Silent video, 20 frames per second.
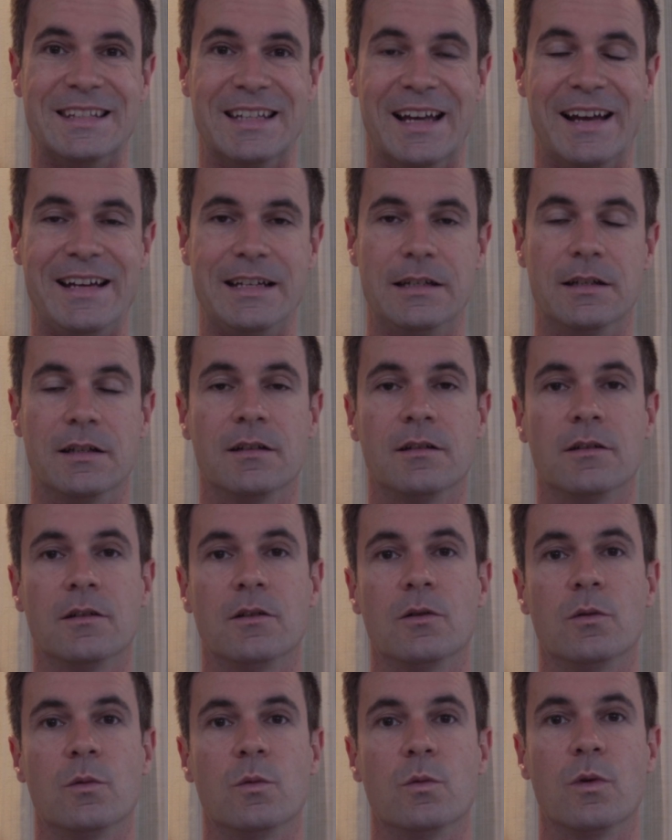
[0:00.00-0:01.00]
tight
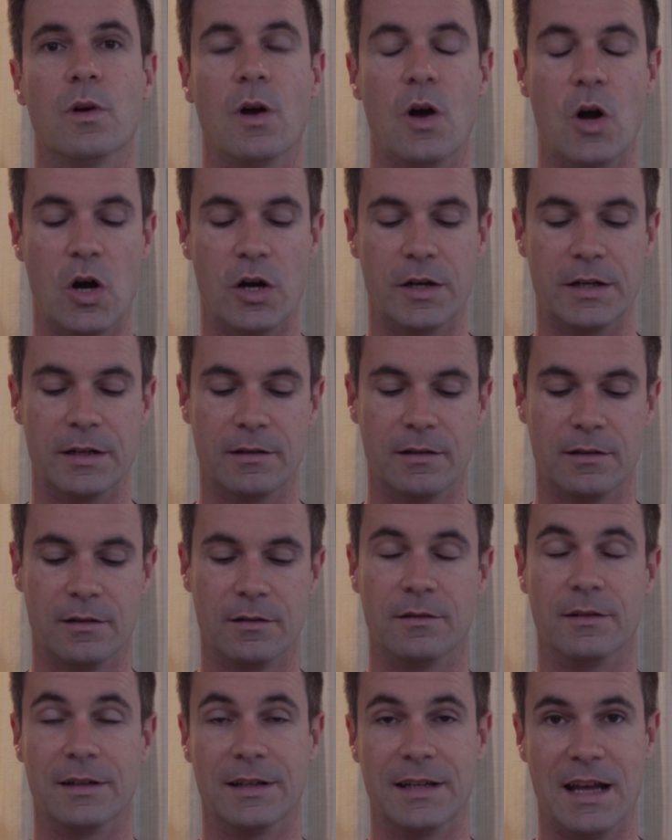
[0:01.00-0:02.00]
on
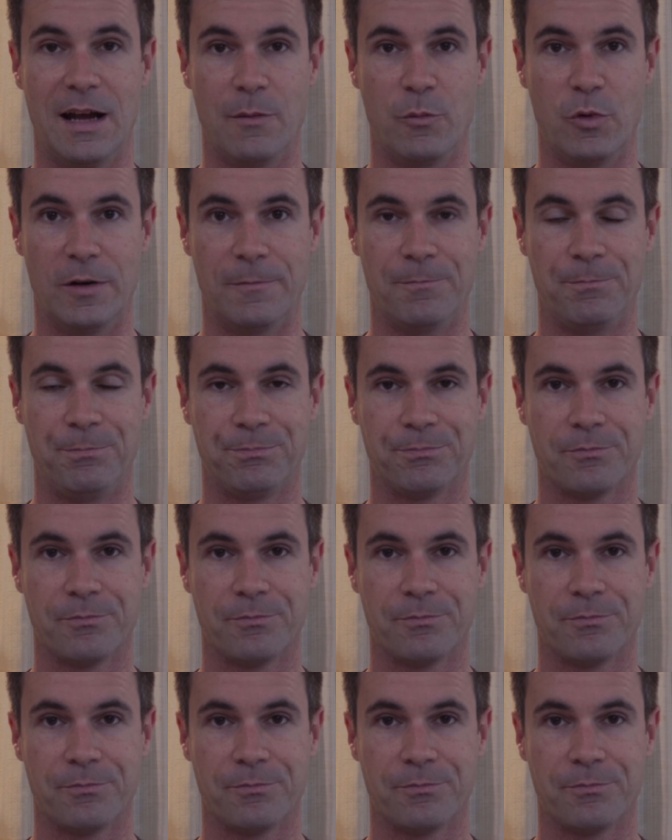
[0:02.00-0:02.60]
the camera.